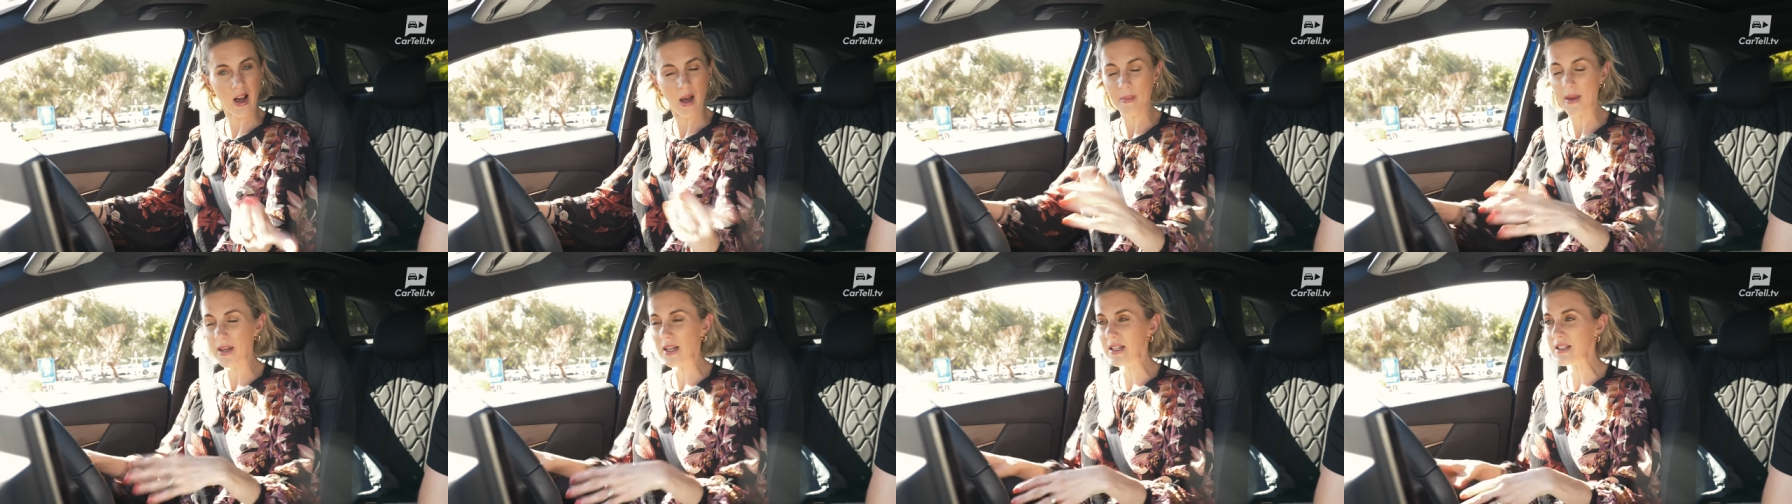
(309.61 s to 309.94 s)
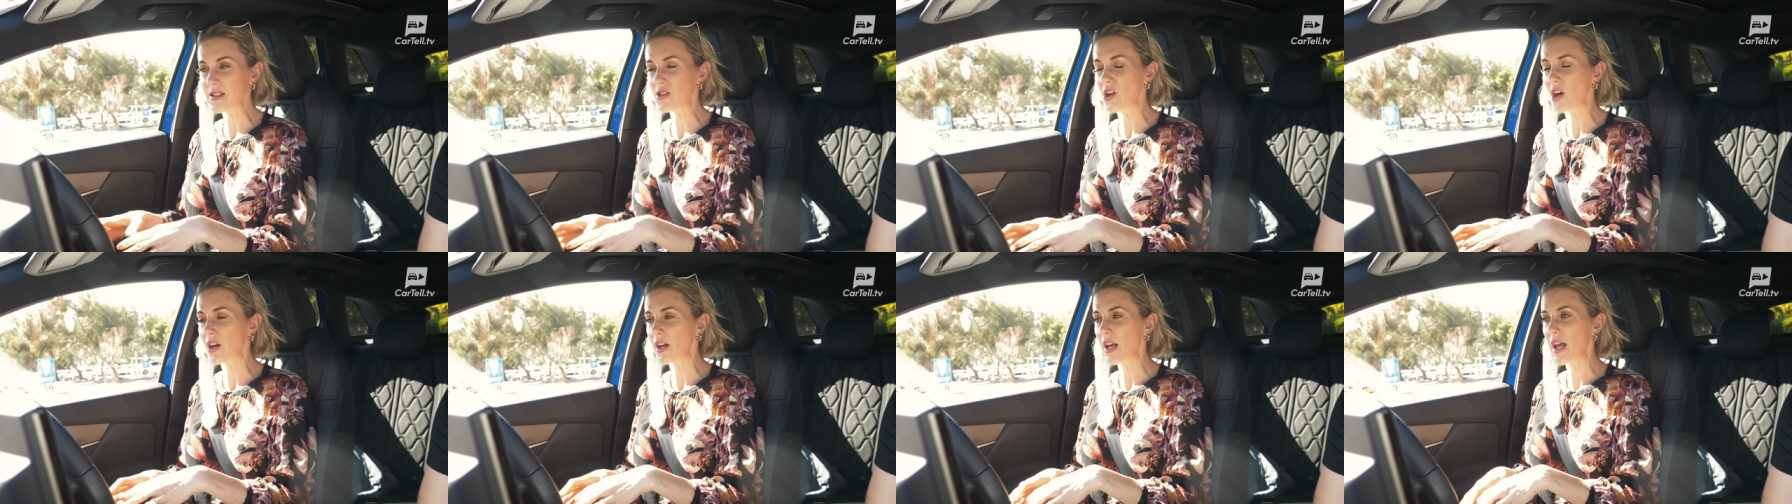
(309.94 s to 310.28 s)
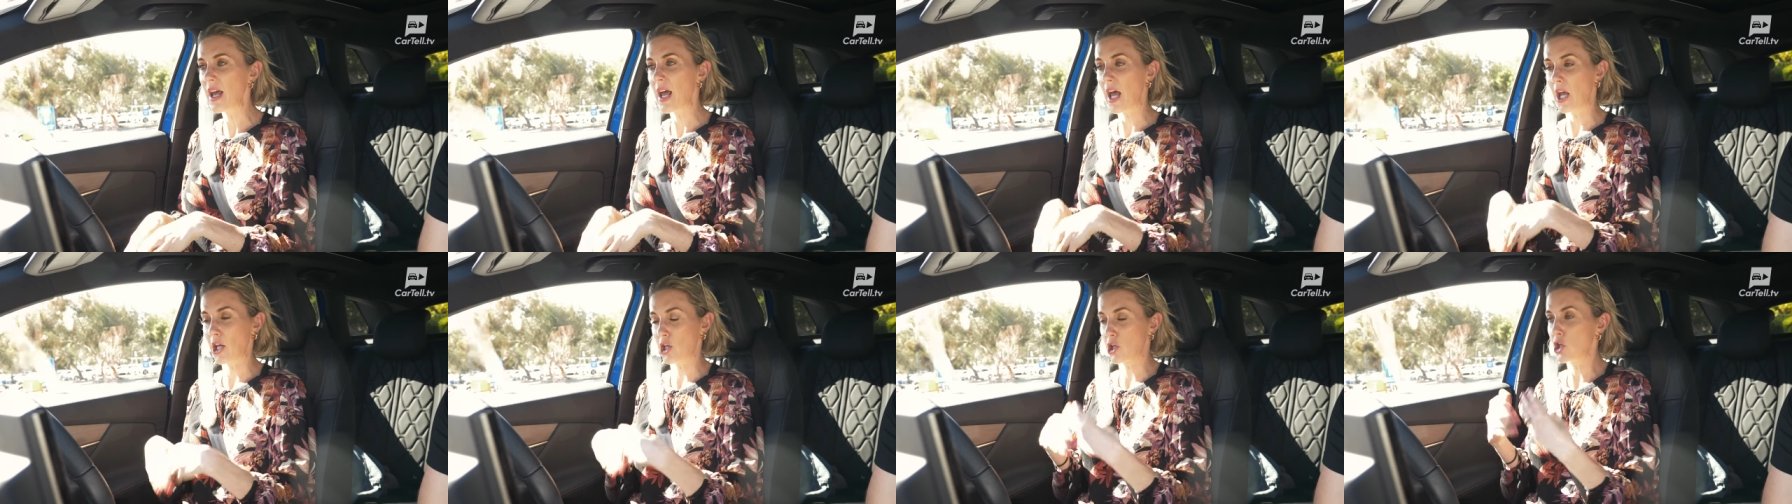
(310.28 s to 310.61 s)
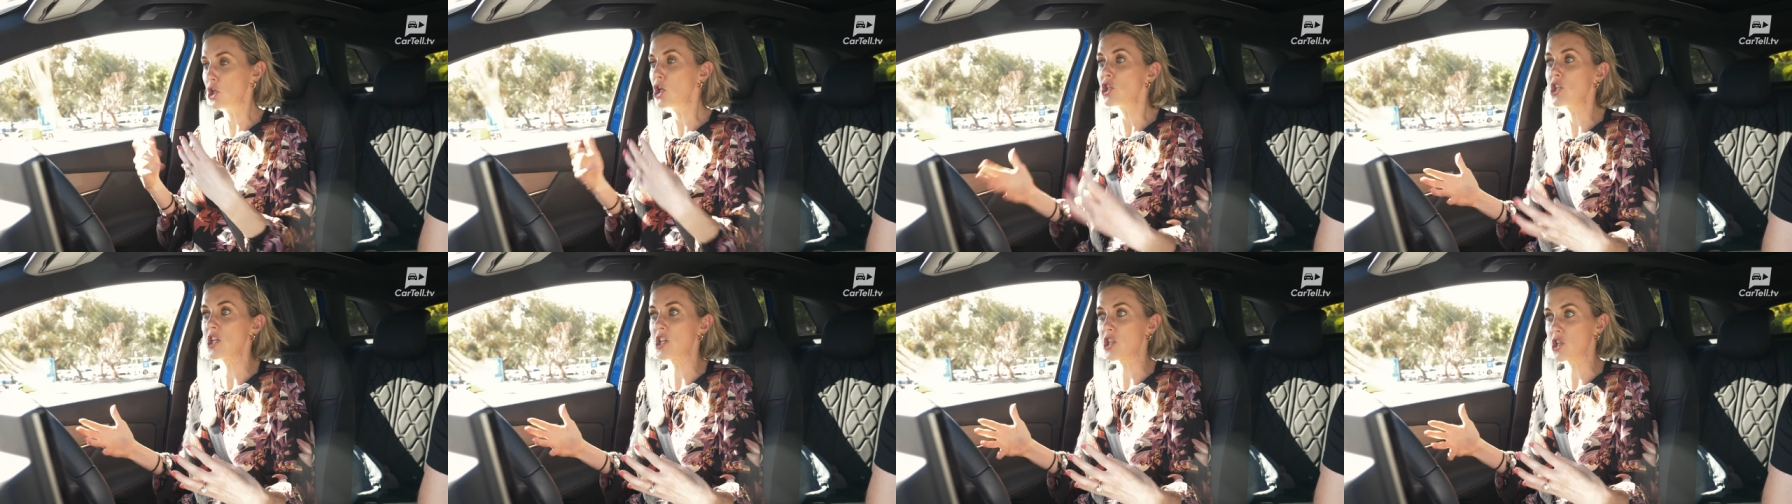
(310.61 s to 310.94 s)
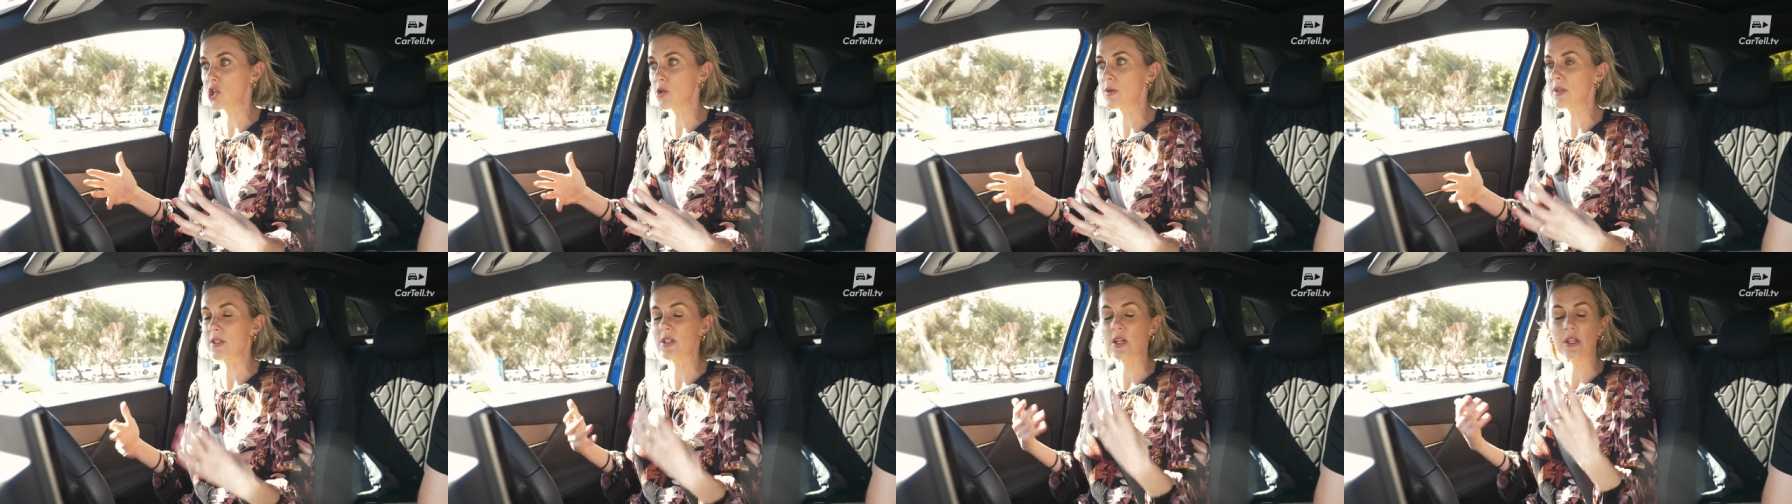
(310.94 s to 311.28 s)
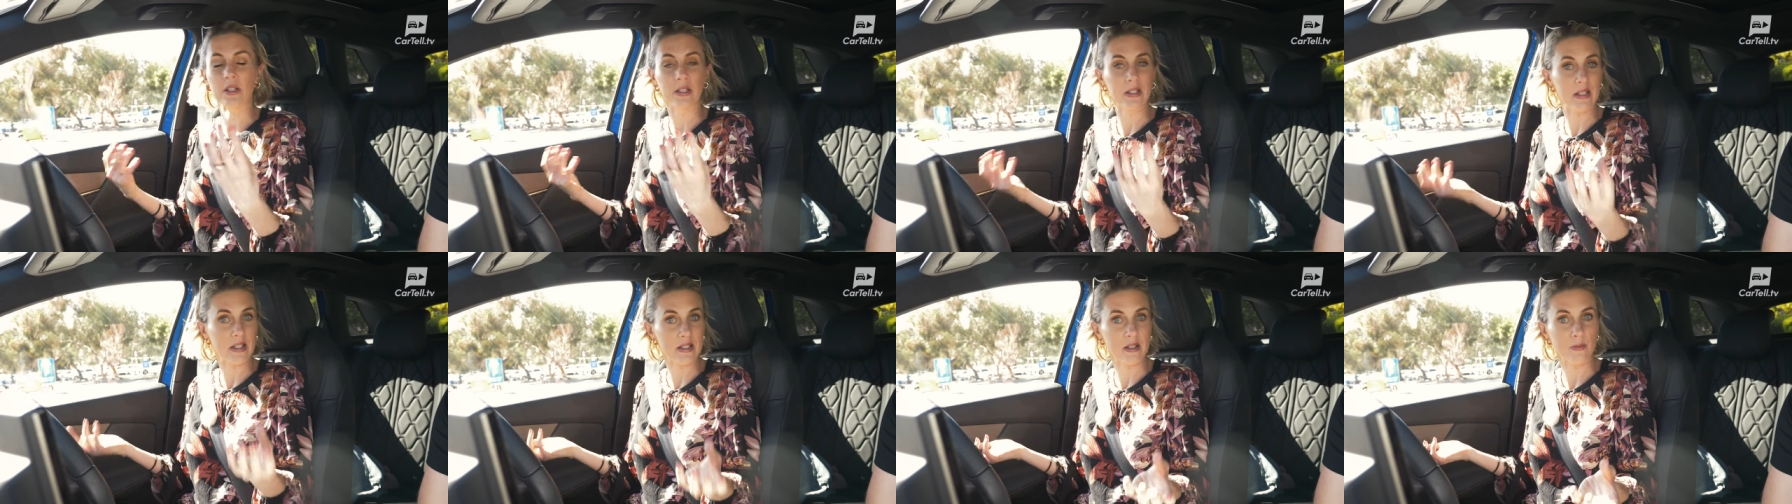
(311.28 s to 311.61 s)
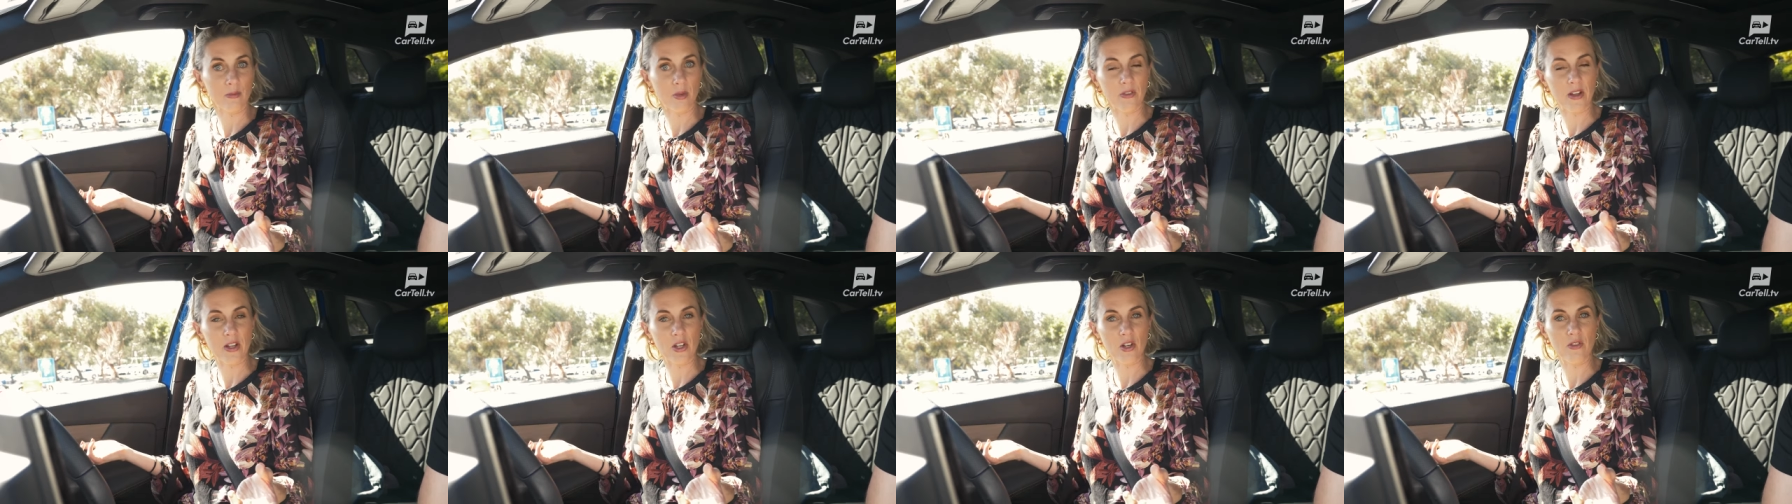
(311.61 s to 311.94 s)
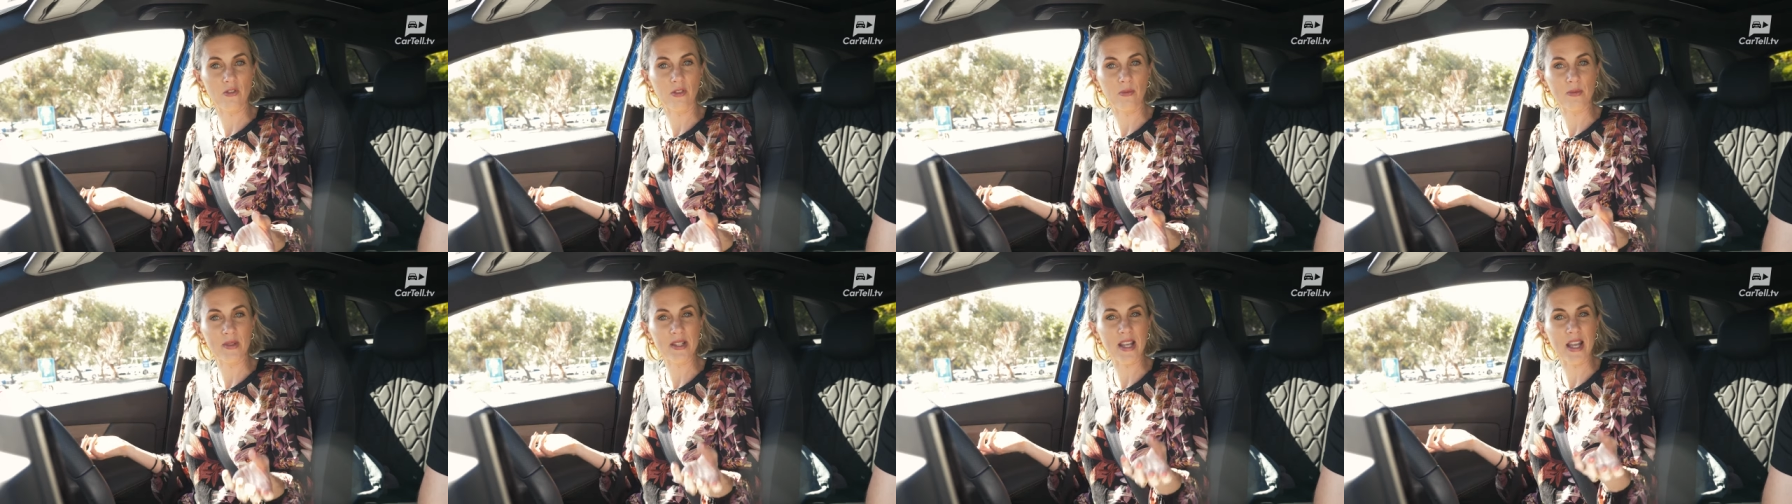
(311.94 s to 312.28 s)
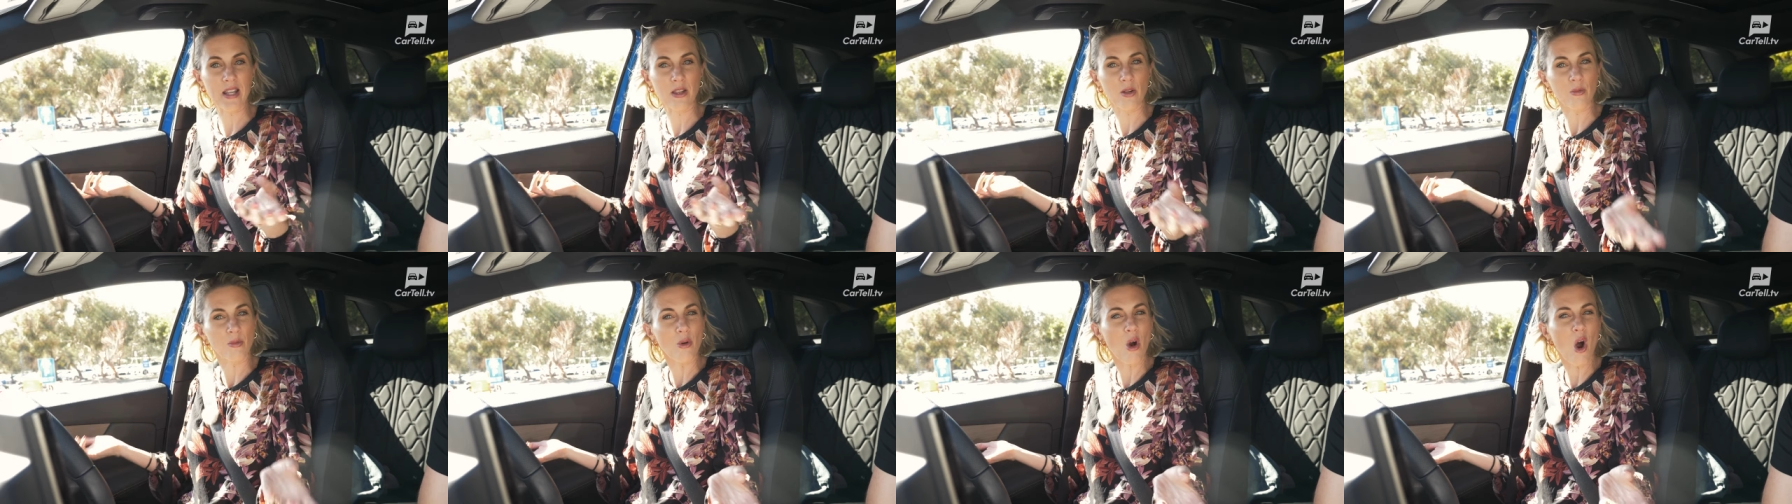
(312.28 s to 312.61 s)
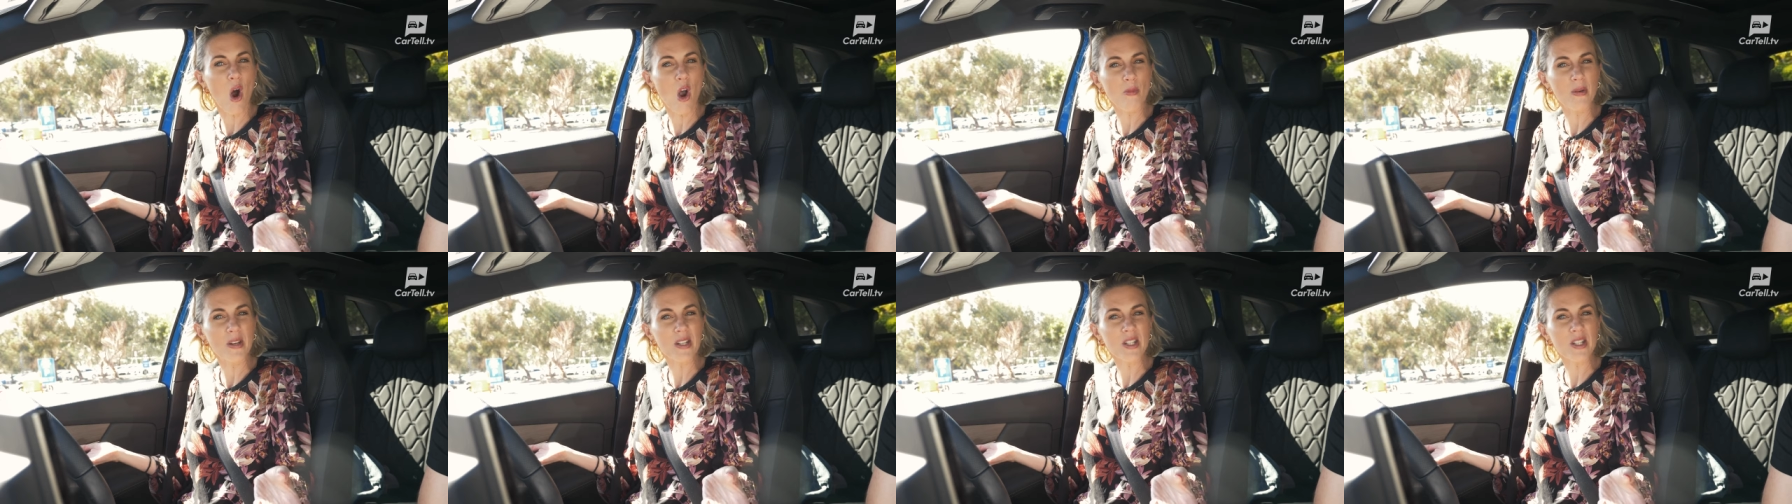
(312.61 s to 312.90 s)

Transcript: I mean, it's not a huge issue. It certainly doesn't prevent you from seeing the road,